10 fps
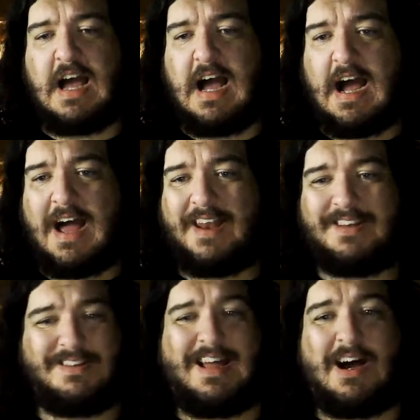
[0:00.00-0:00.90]

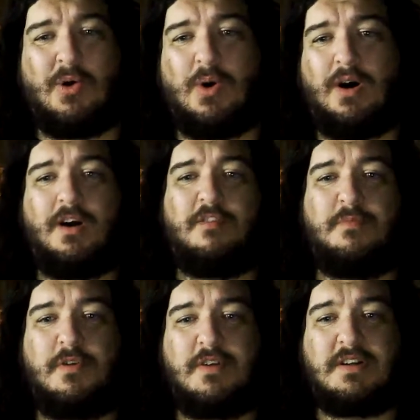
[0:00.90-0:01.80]
and now I've
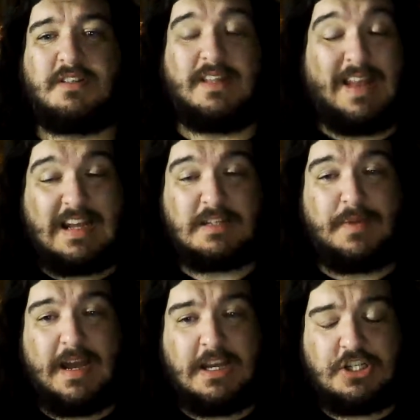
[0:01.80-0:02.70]
moved on to the next
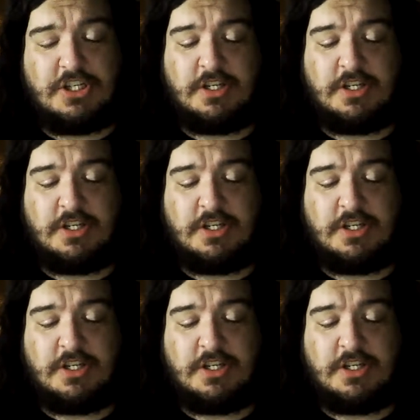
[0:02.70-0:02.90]
page.